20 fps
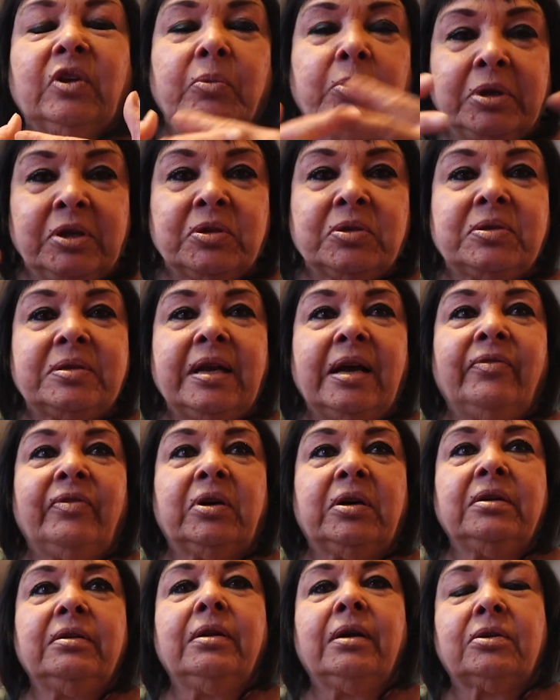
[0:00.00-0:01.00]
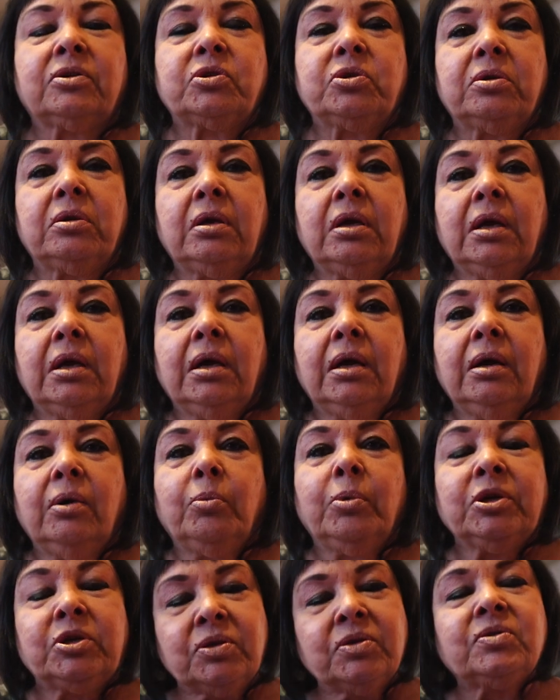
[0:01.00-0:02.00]
We just have a connection,
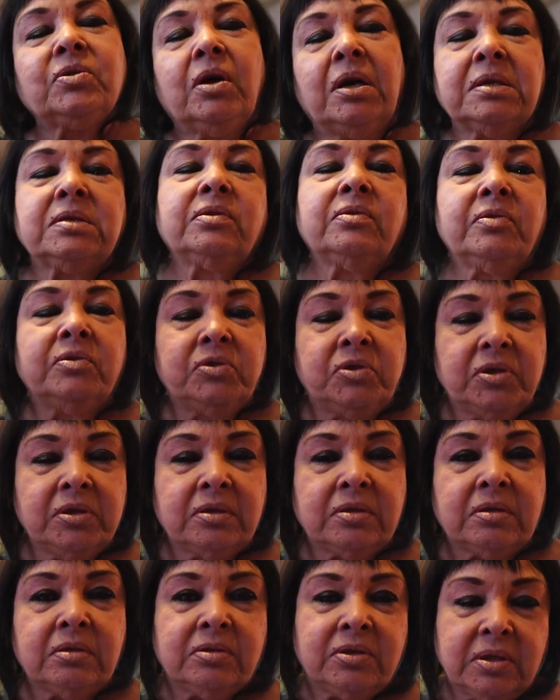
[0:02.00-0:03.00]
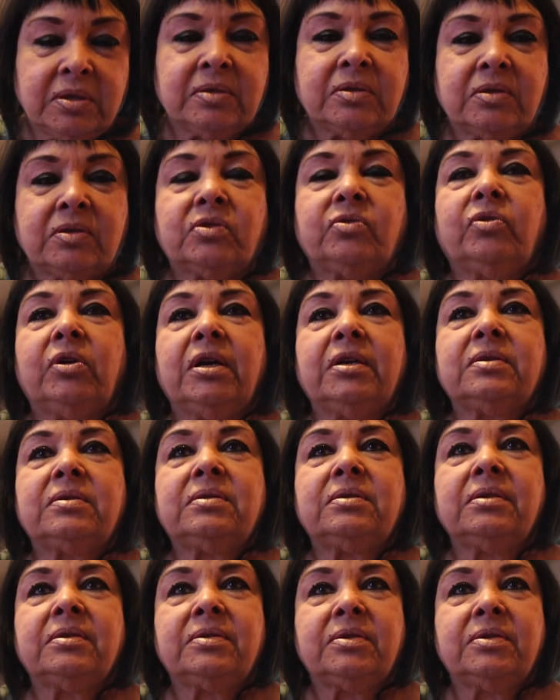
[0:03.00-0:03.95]
which is also the Jesus Christ.